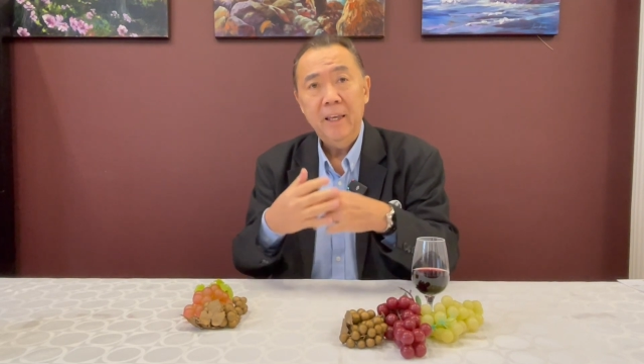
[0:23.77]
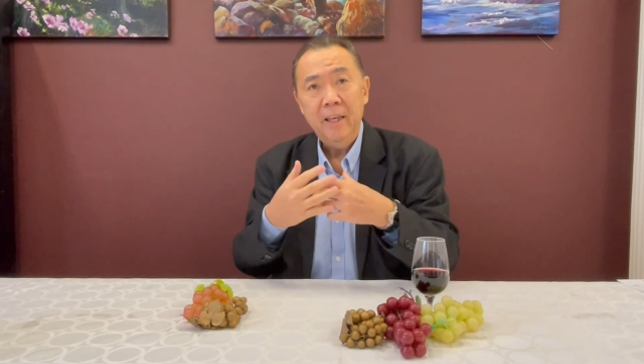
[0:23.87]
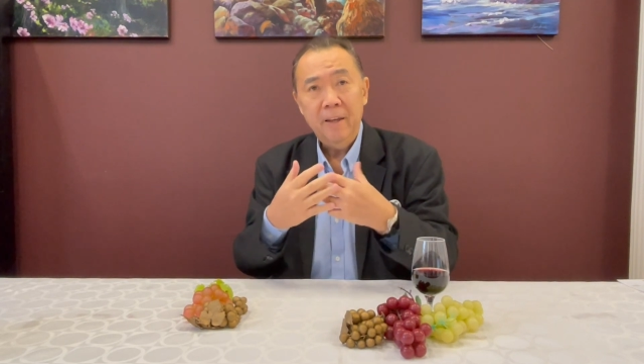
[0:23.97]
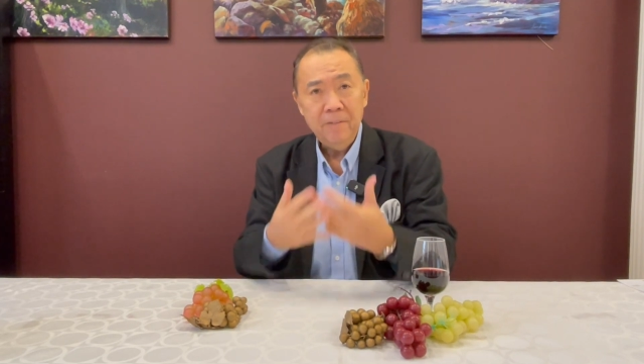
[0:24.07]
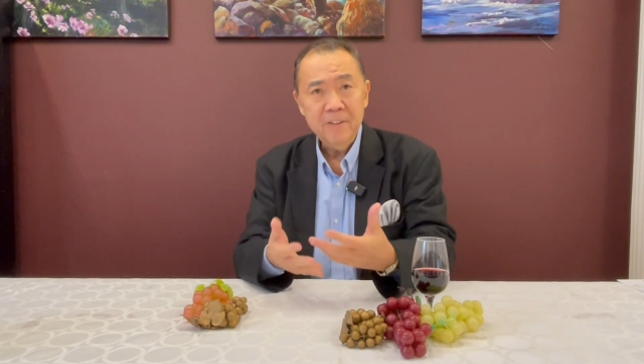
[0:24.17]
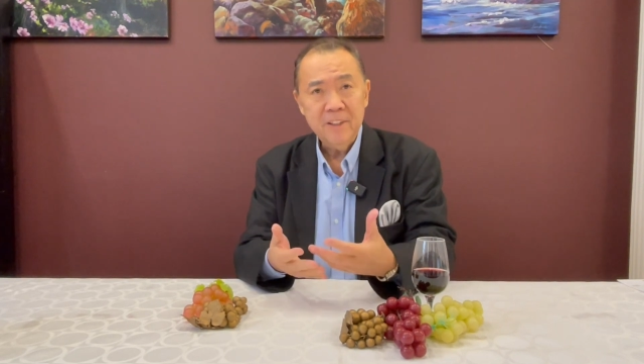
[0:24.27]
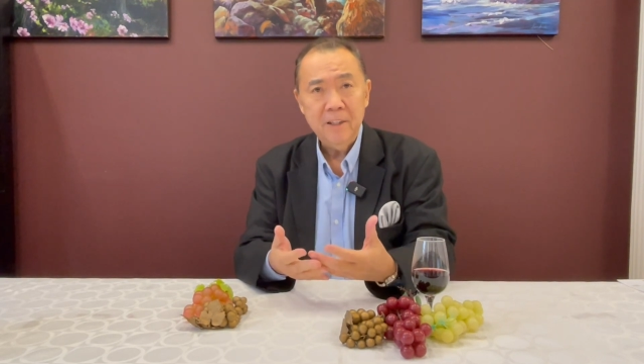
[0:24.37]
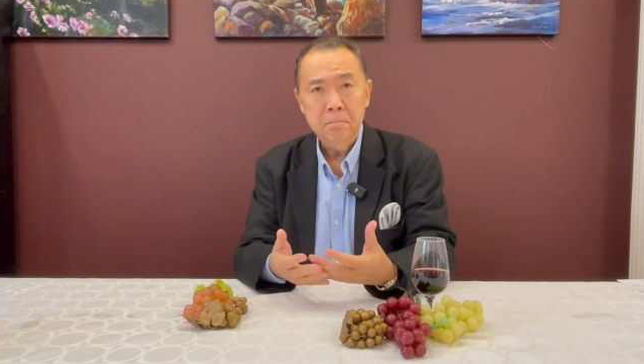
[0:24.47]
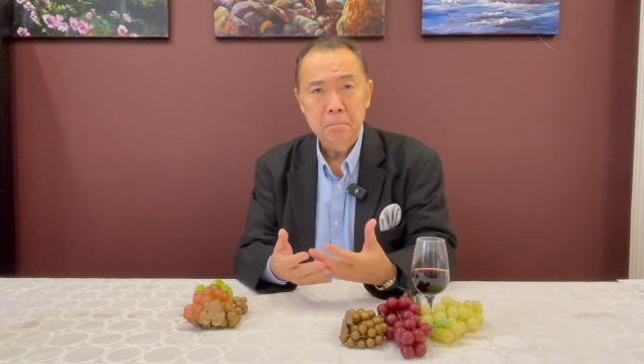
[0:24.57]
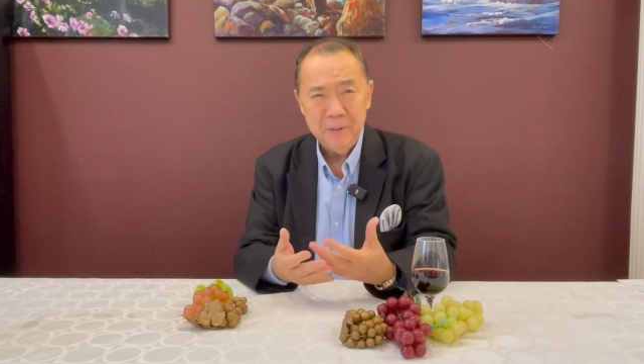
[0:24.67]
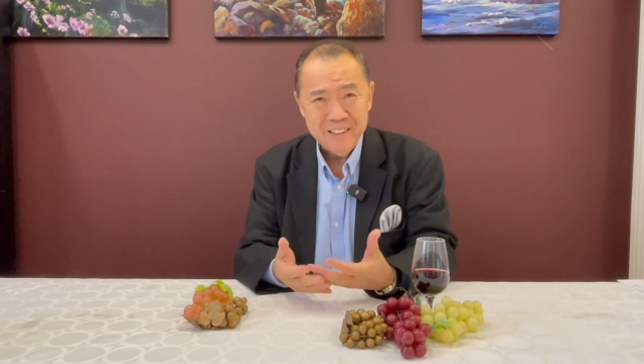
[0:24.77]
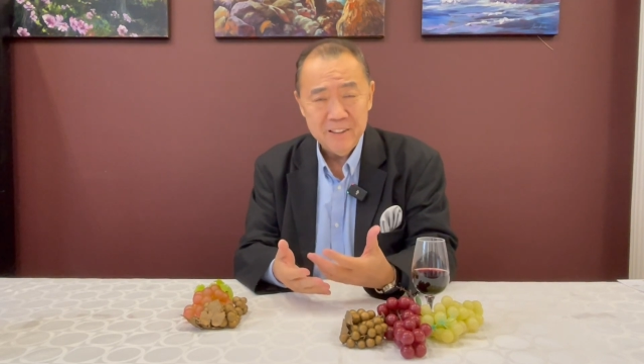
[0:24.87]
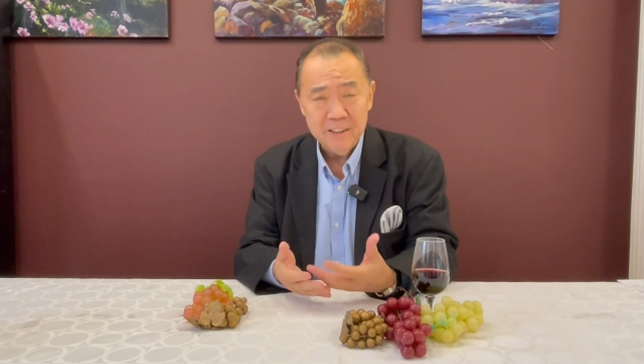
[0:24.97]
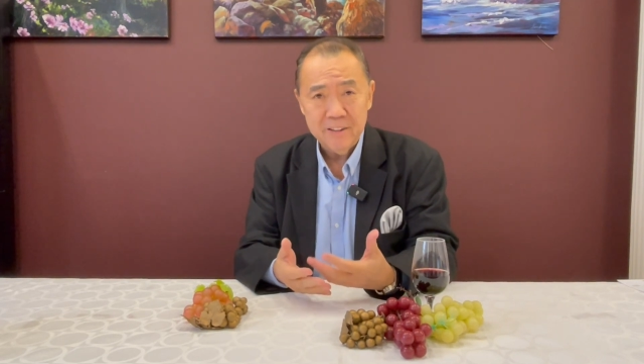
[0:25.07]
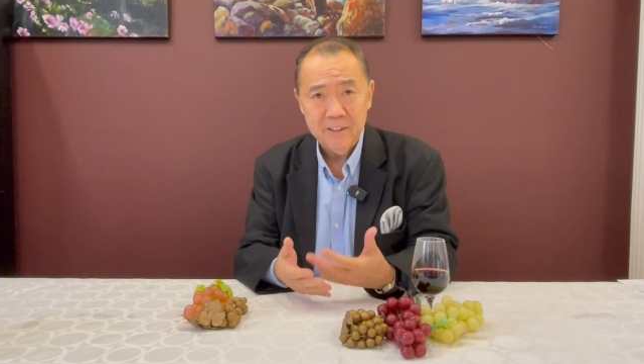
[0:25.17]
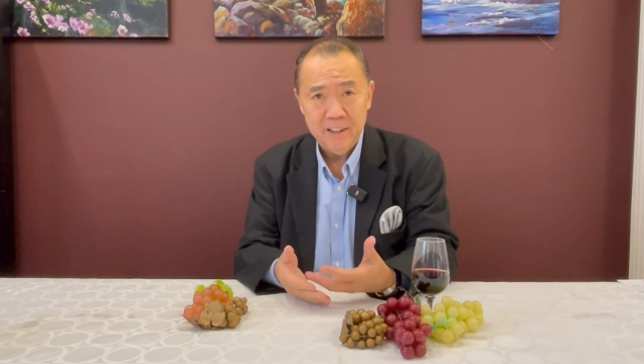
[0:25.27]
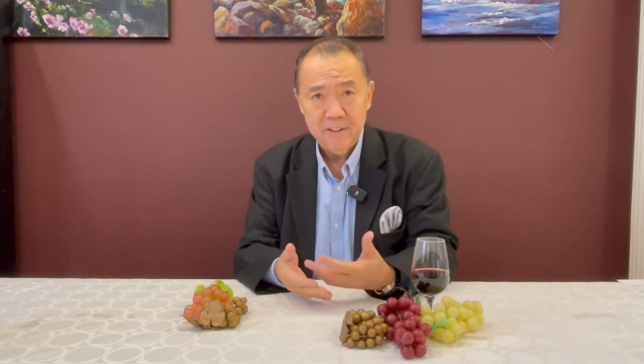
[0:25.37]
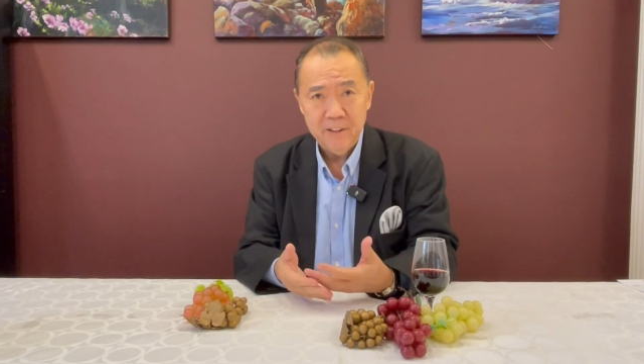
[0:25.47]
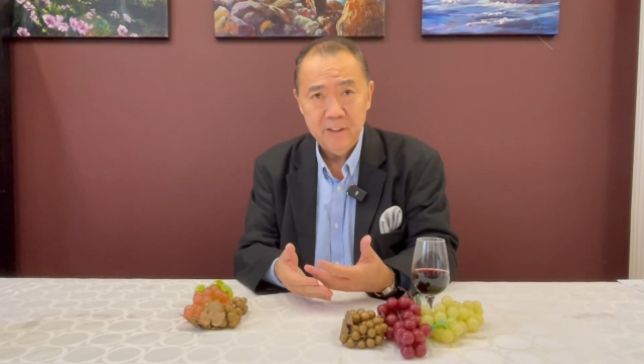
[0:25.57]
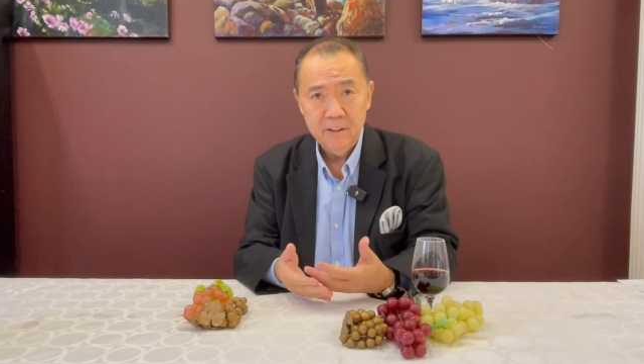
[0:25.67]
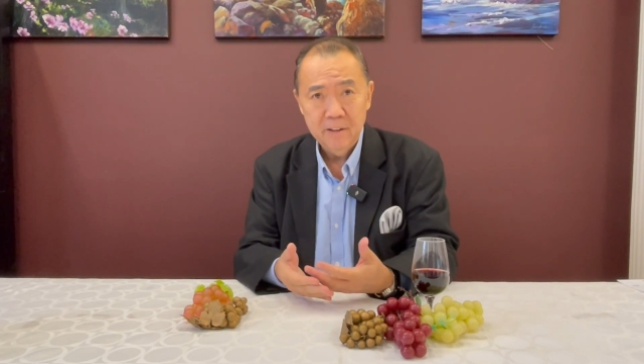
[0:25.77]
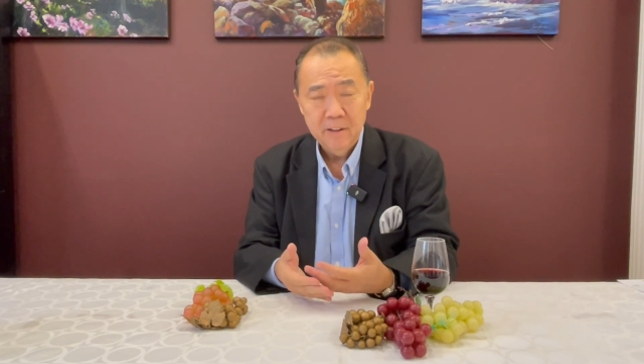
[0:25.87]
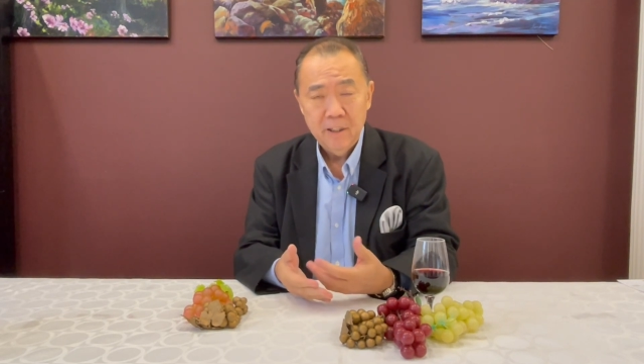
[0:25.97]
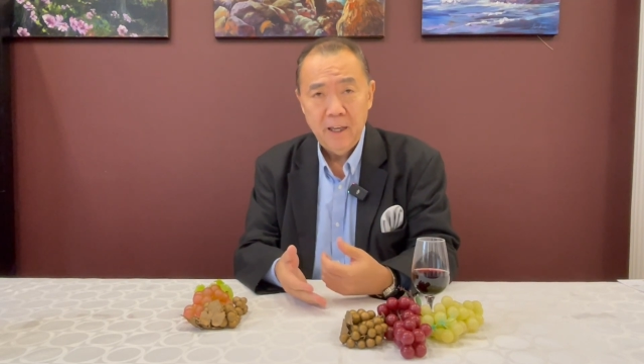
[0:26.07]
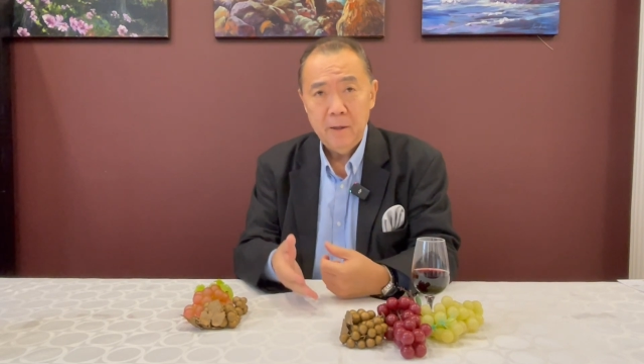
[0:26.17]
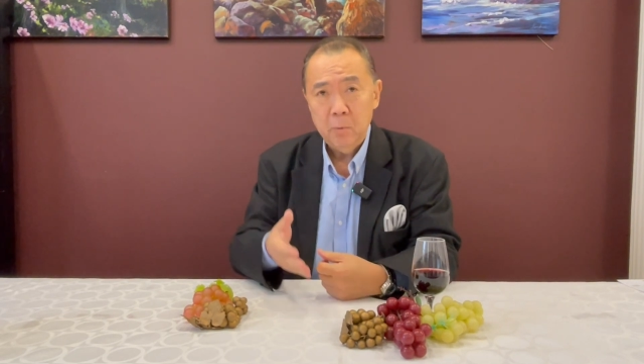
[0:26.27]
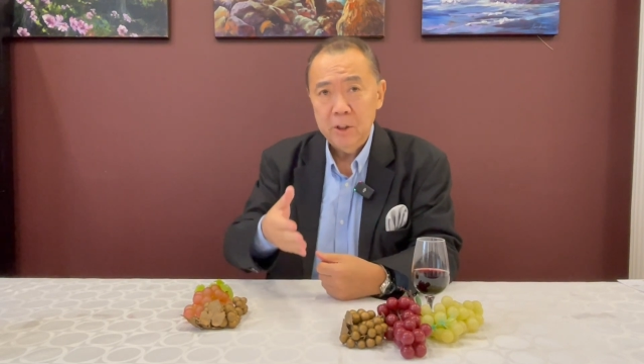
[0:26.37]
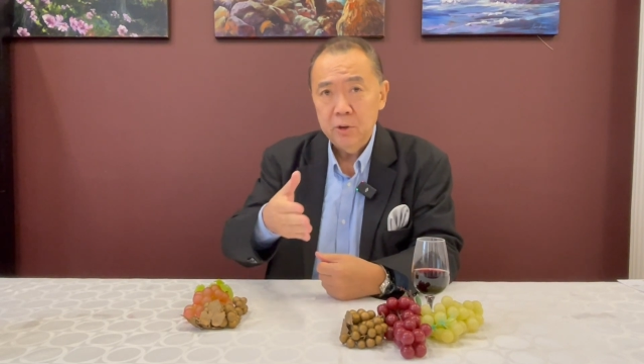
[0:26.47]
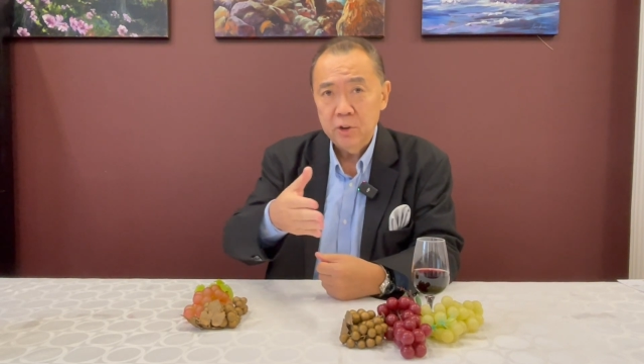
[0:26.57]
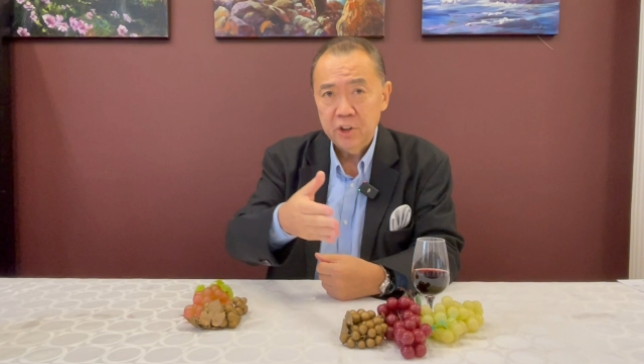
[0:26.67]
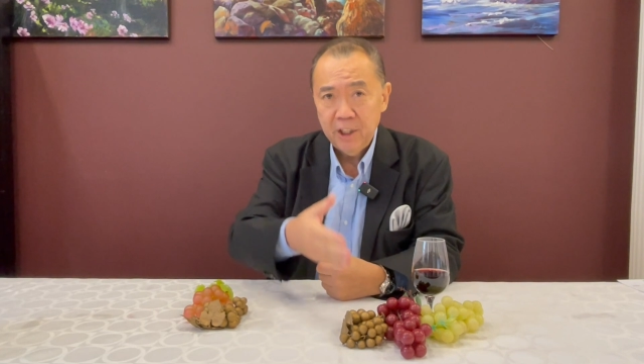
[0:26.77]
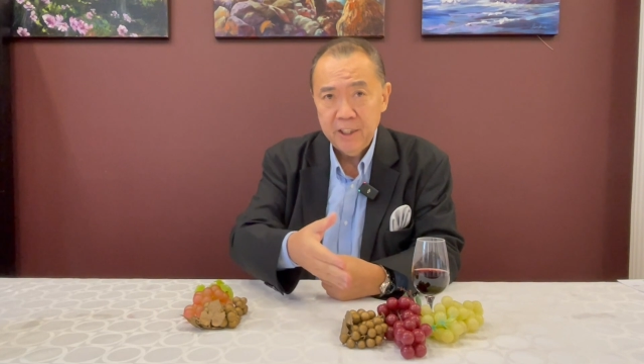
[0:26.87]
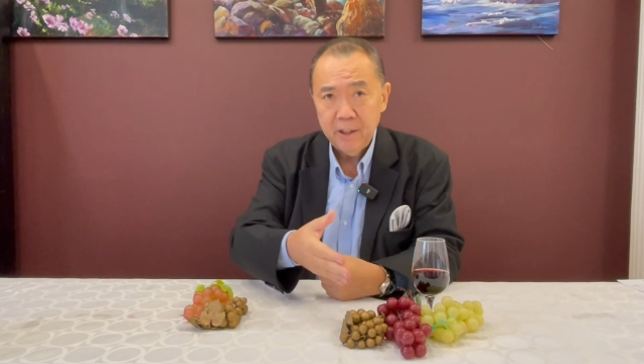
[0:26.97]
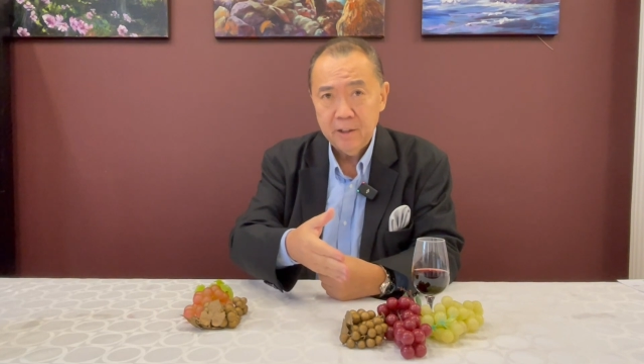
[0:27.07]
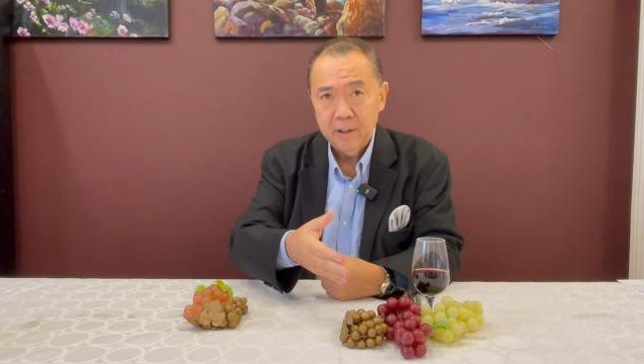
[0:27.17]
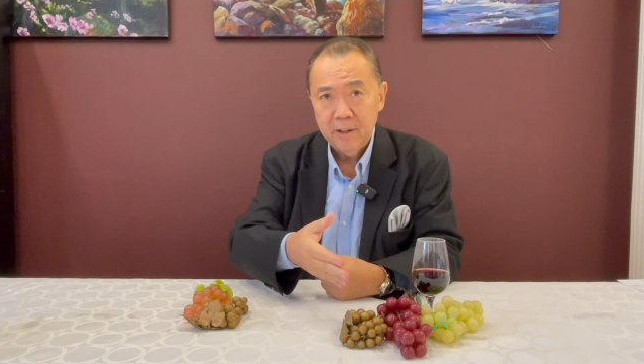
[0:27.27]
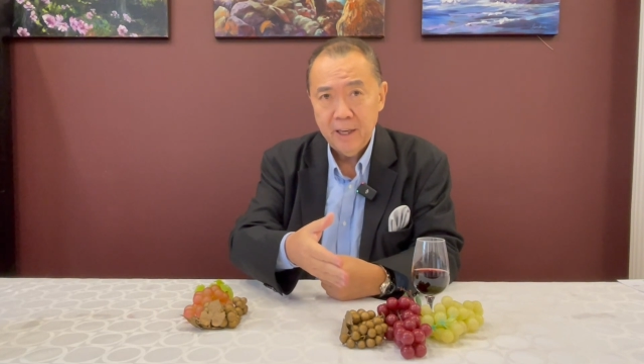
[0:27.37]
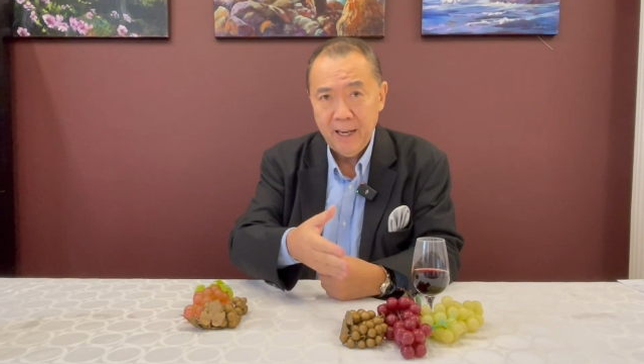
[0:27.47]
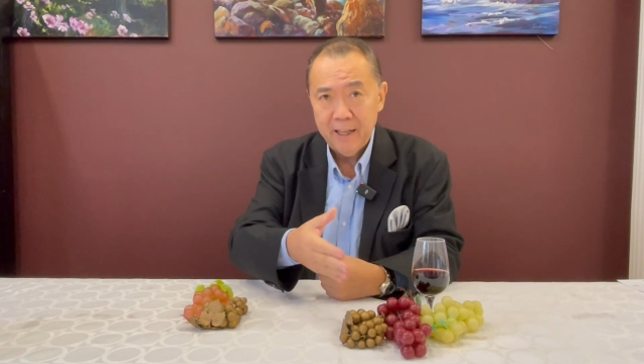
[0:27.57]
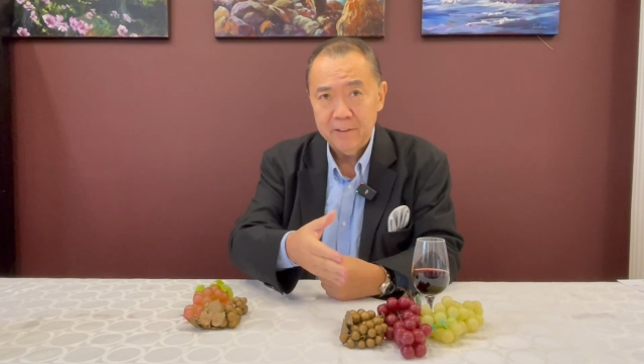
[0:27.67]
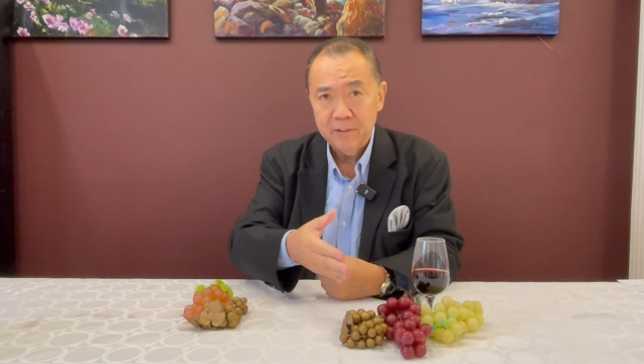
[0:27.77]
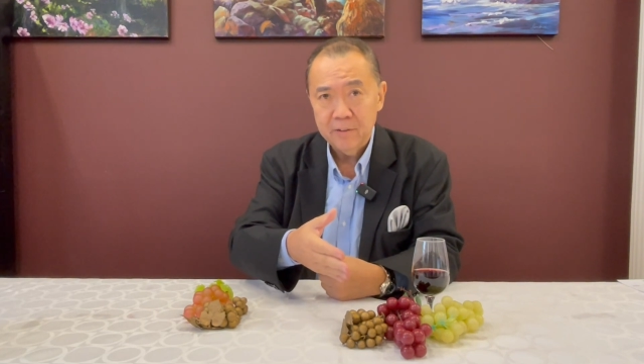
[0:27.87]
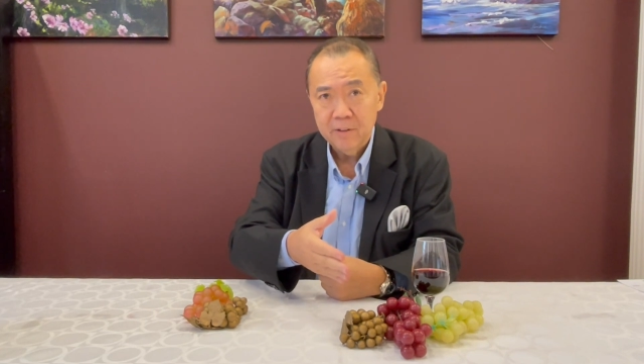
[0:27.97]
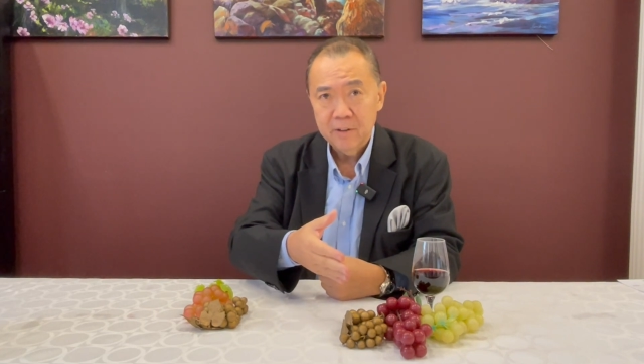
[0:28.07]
If it's a business setting, and when you shake hands,